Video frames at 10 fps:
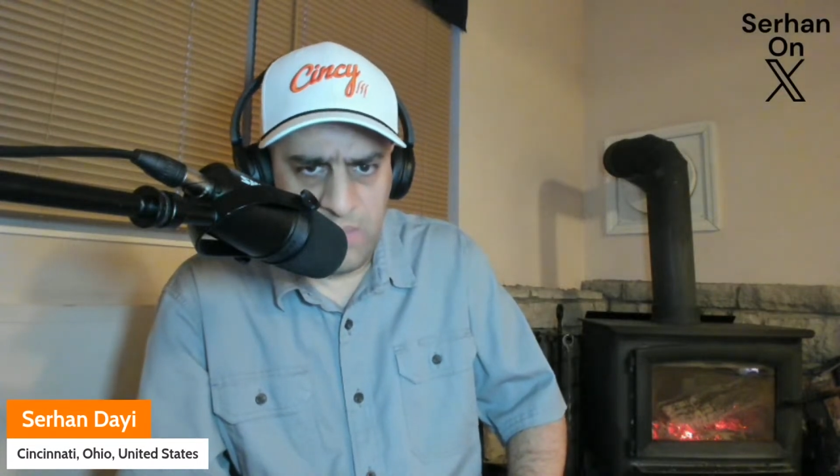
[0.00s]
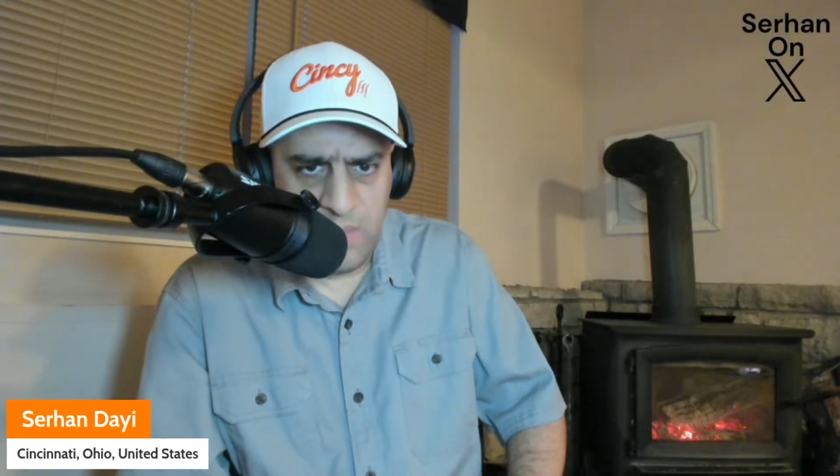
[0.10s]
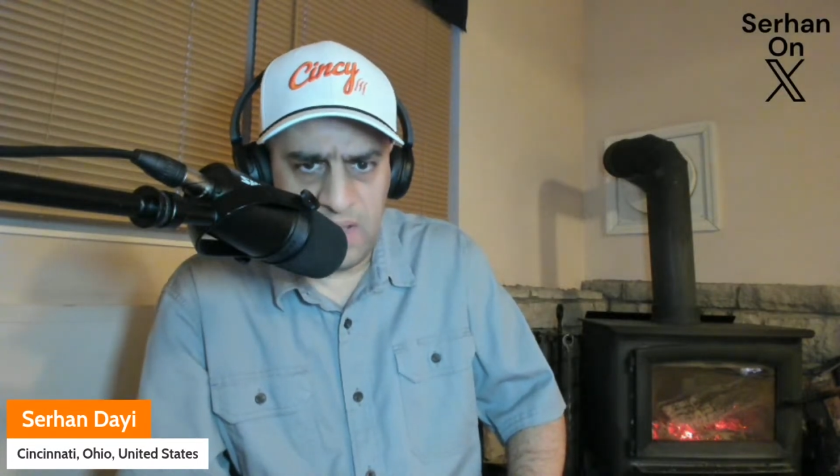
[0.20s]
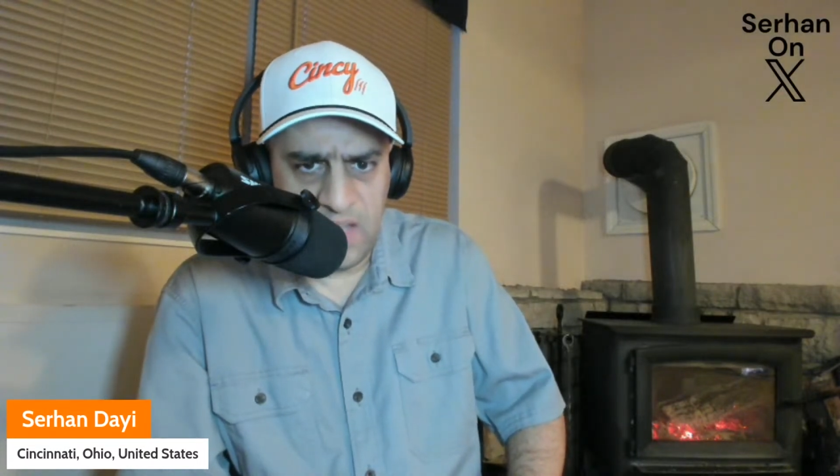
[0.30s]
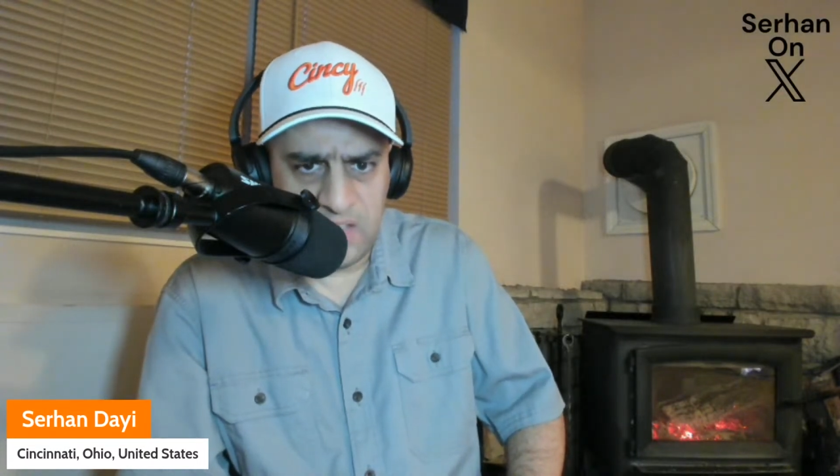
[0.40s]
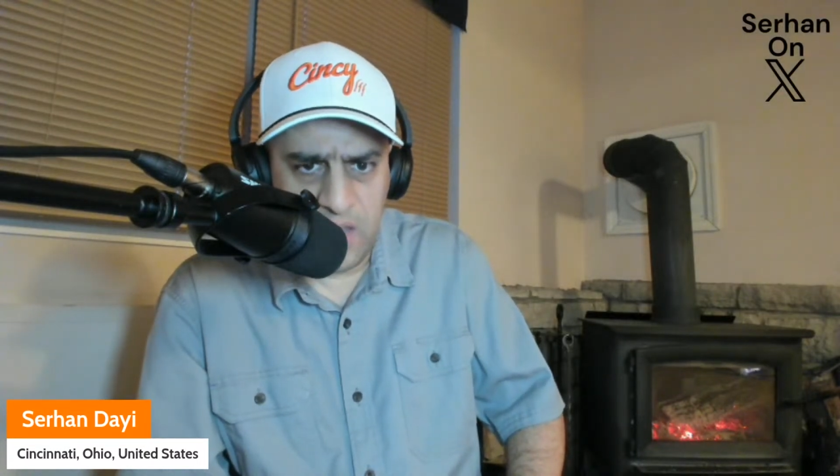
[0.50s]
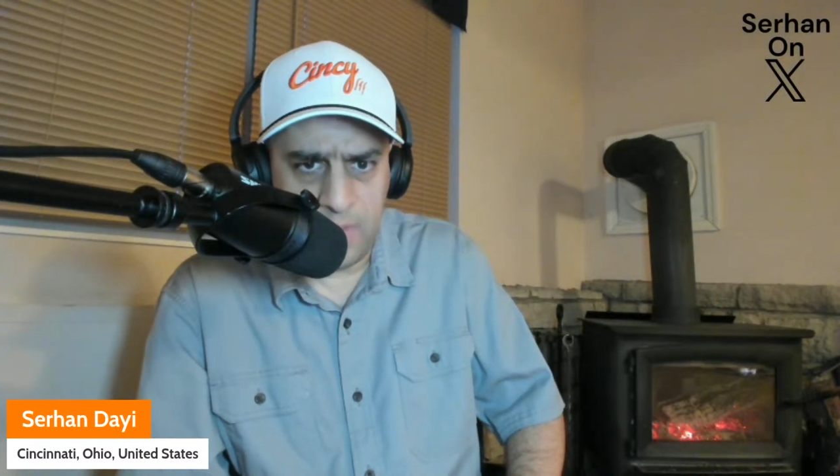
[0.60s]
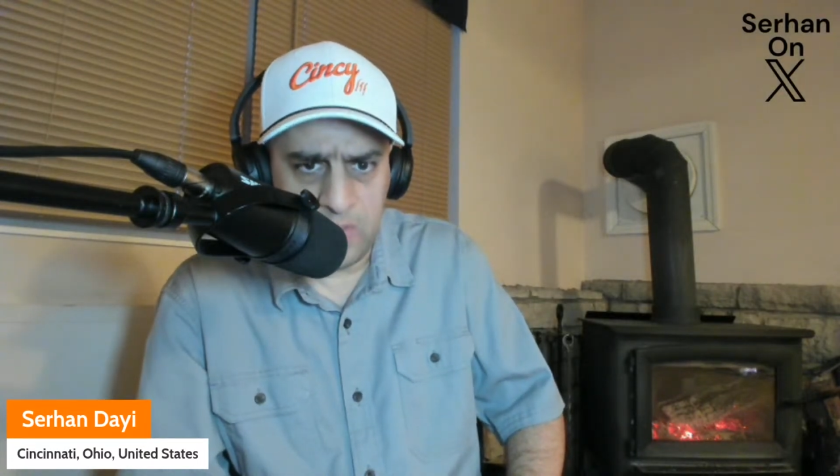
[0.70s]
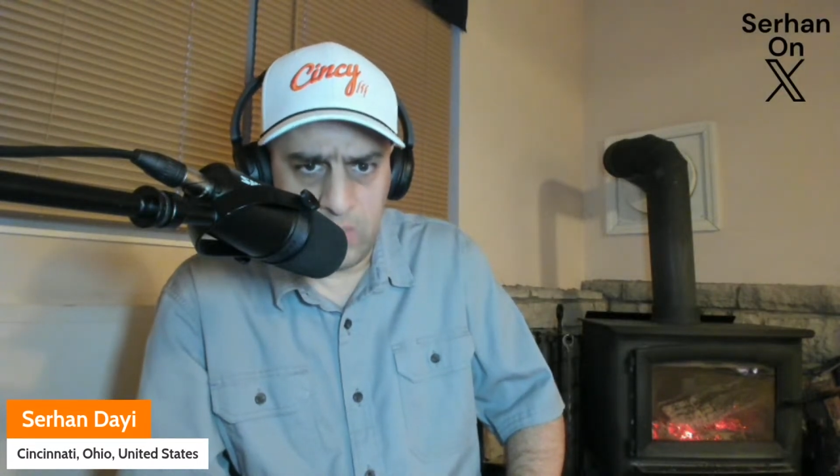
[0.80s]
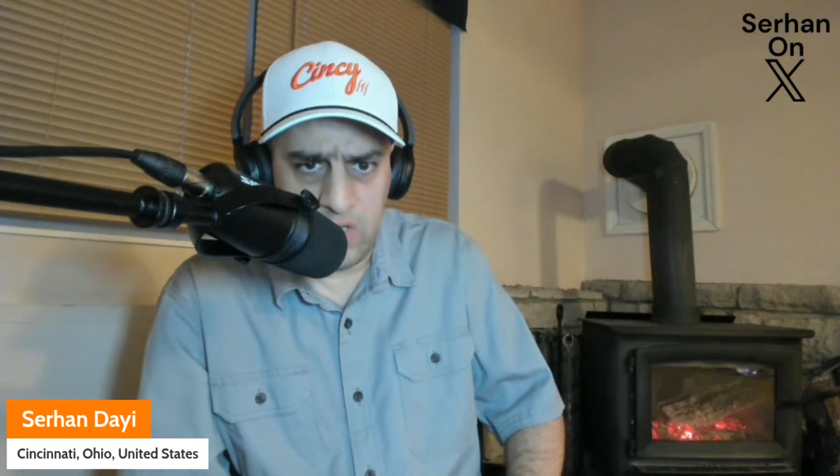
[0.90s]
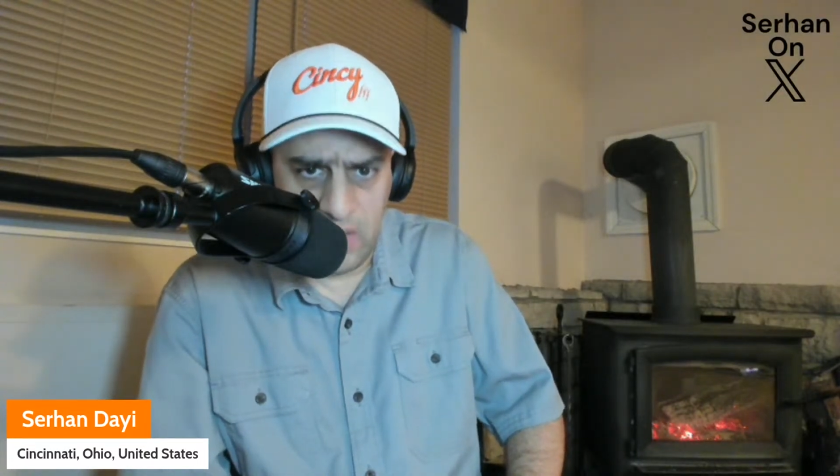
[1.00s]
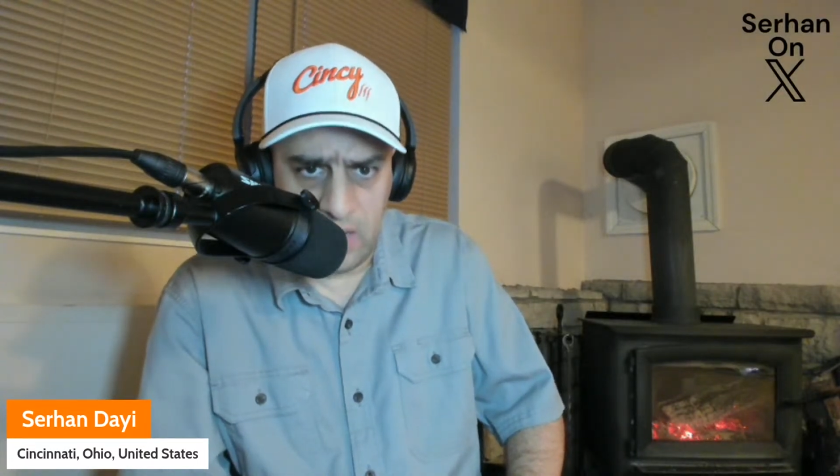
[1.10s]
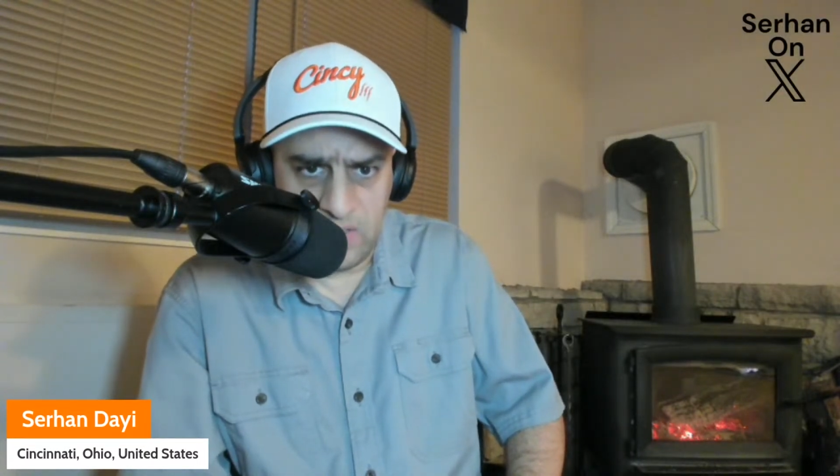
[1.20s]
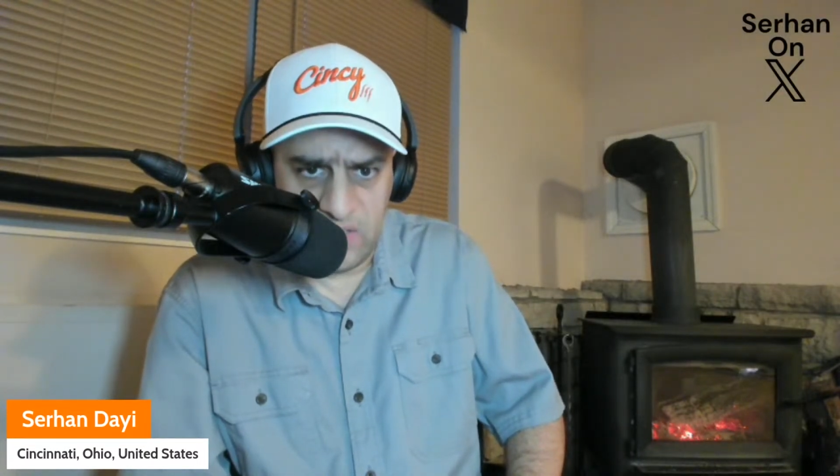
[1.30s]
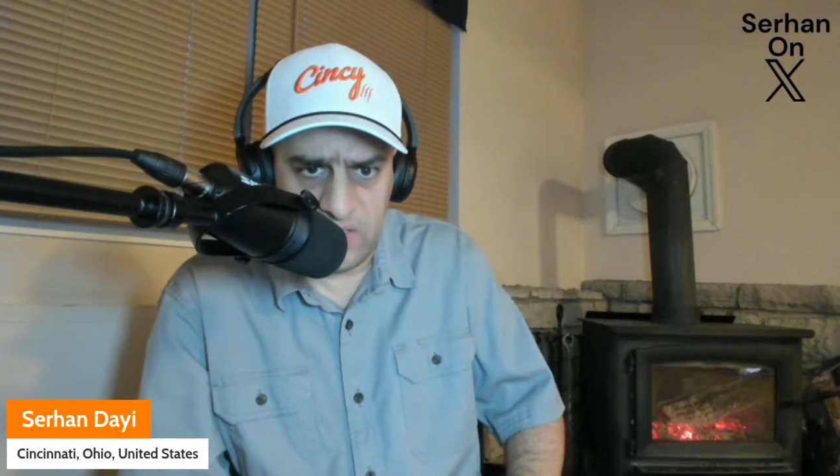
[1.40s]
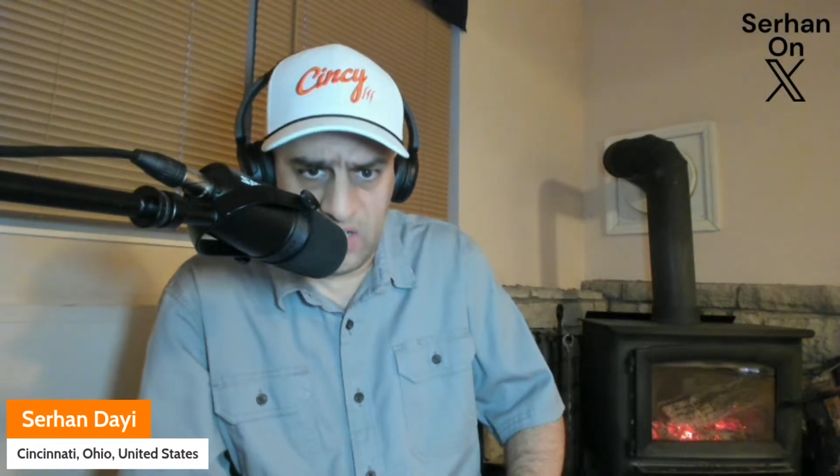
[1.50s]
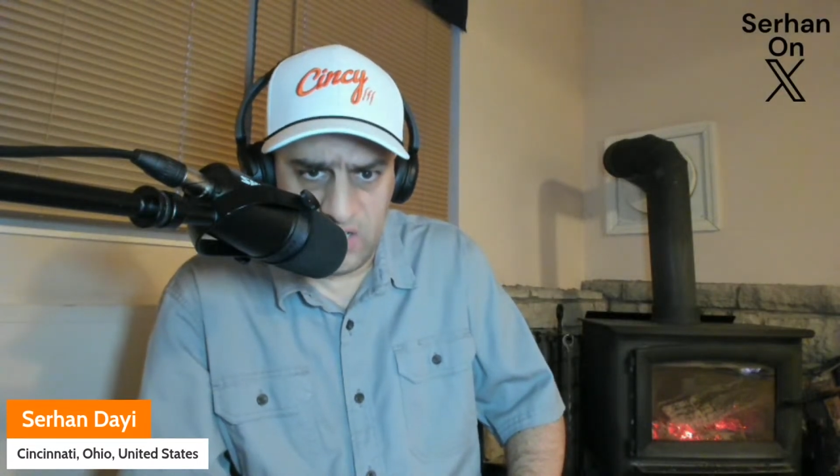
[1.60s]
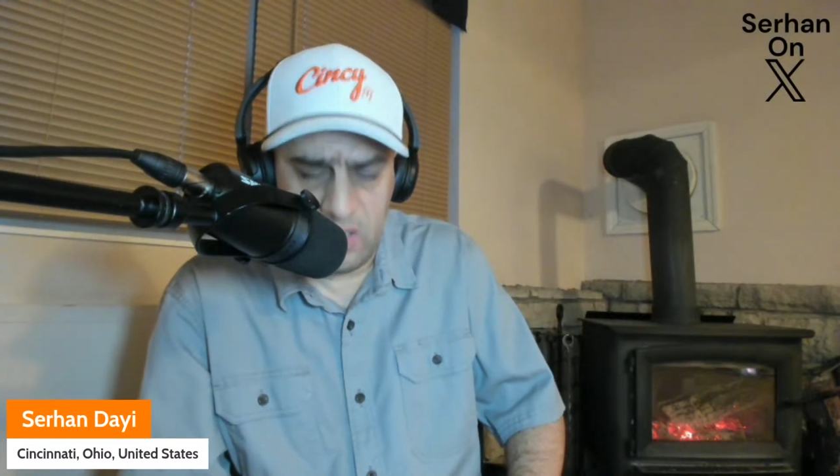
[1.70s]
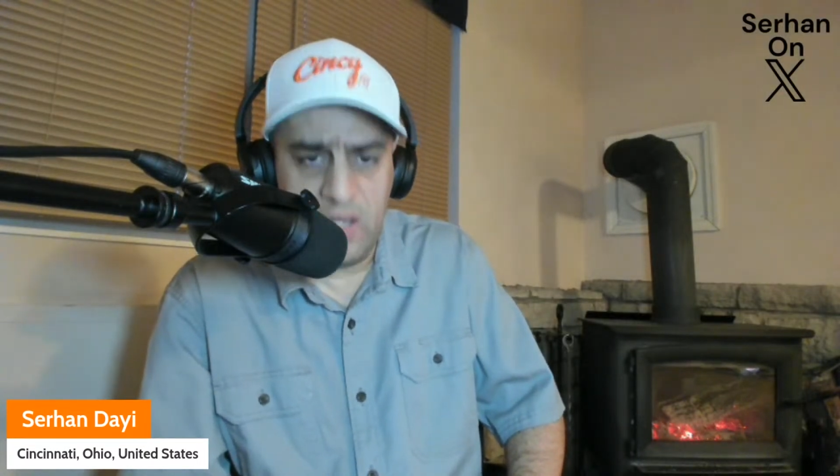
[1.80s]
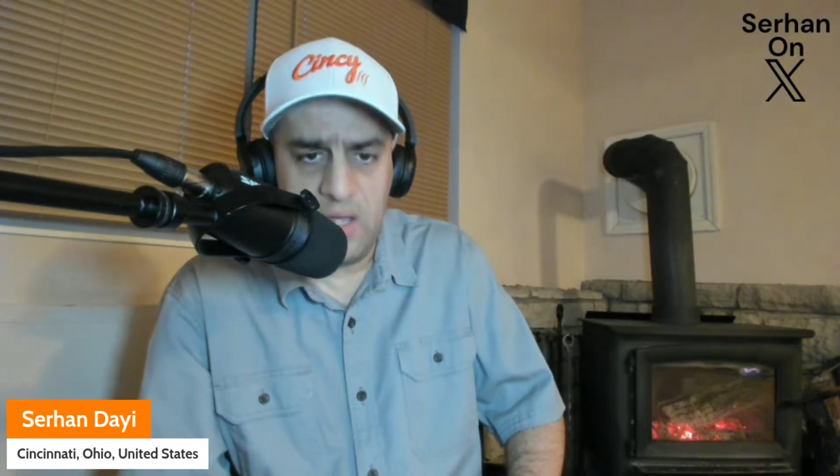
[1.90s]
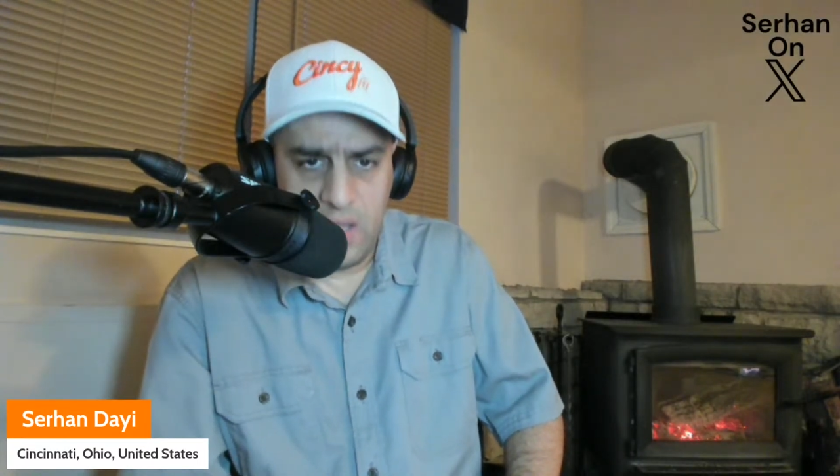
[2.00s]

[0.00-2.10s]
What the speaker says: maybe a late stoppage or a unanimous decision.